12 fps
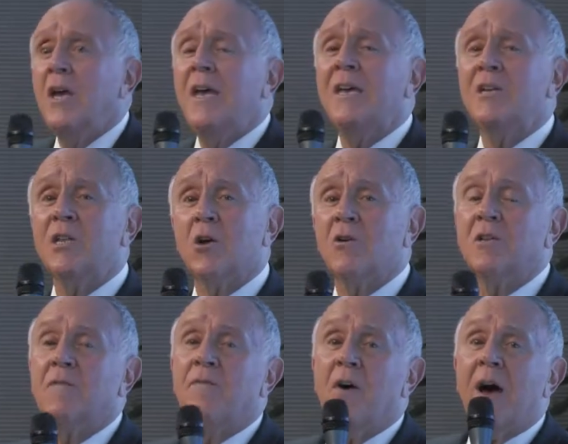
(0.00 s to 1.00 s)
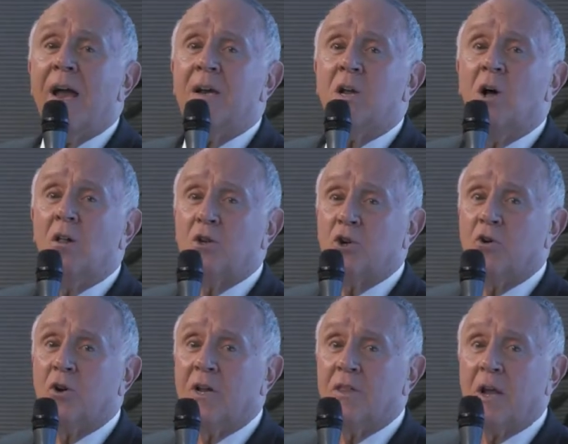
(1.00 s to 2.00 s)
Is there a defined
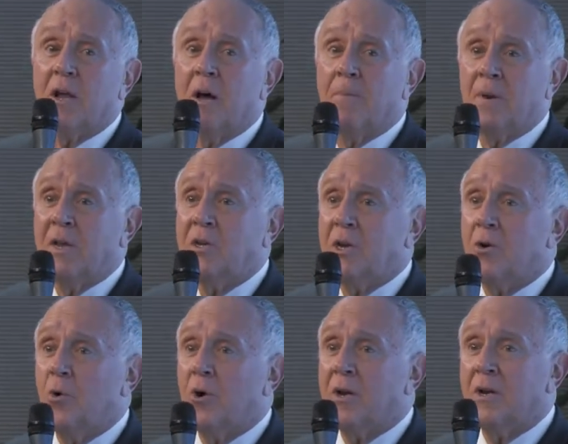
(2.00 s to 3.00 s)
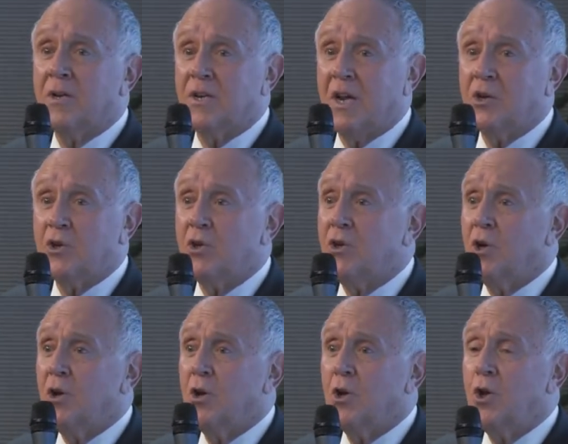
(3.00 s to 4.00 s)
culture in the companies and organizations
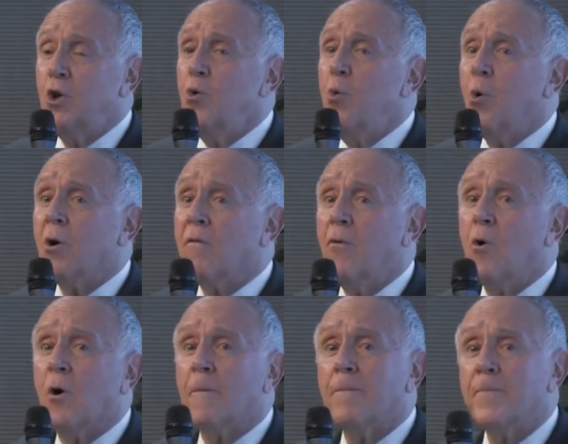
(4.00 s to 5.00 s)
you work for?